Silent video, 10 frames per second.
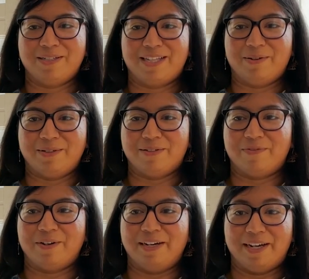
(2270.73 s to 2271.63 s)
So that was a
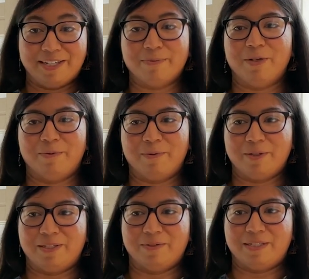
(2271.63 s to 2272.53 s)
very nice moment
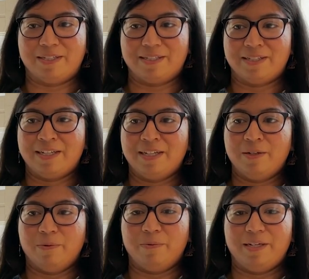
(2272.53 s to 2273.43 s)
because it was just,
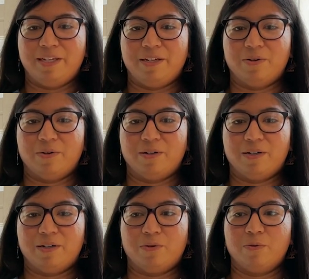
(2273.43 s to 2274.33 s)
we
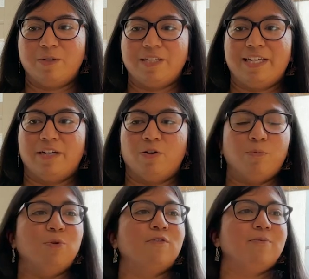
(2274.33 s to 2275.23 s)
almost hear a
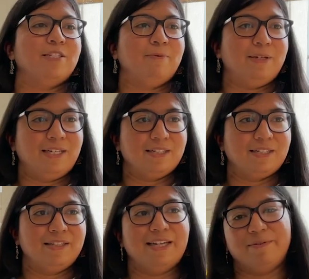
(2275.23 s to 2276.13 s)
lot more from
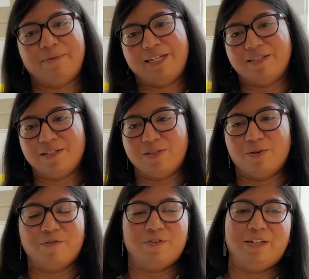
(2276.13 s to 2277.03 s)
GPs than patients who
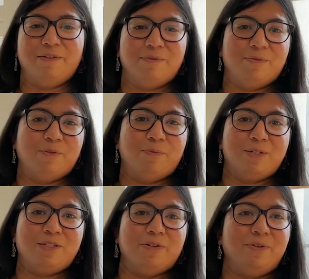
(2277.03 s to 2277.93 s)
often even
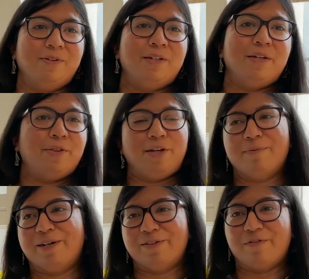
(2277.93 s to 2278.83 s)
almost don't think
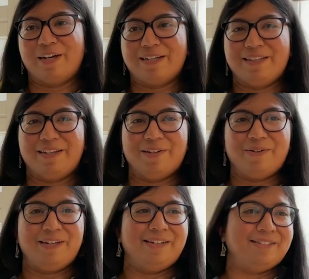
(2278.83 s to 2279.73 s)
about the fact that, you
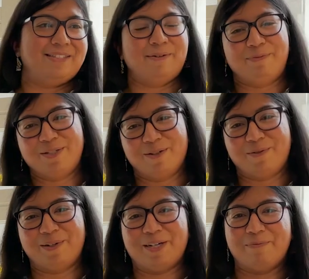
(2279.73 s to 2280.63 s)
know, here's a separate
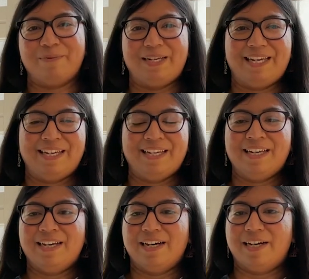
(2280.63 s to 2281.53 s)
software company.
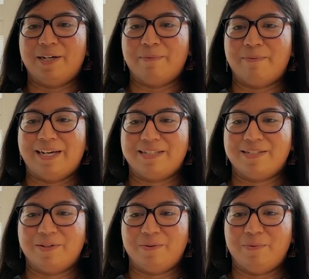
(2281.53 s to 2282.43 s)
And
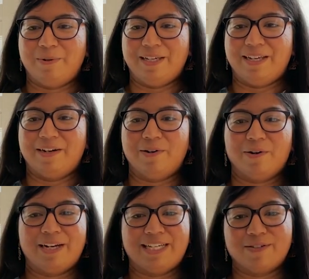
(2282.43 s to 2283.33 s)
so we hear a
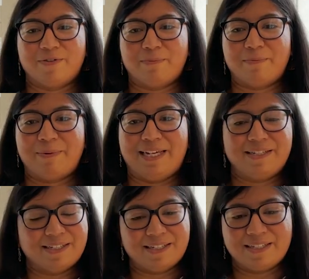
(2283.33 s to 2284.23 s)
lot less from
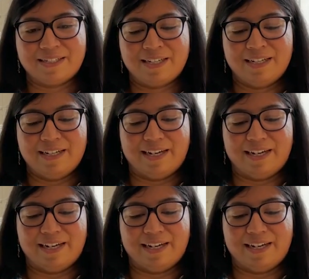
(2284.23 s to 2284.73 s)
patients.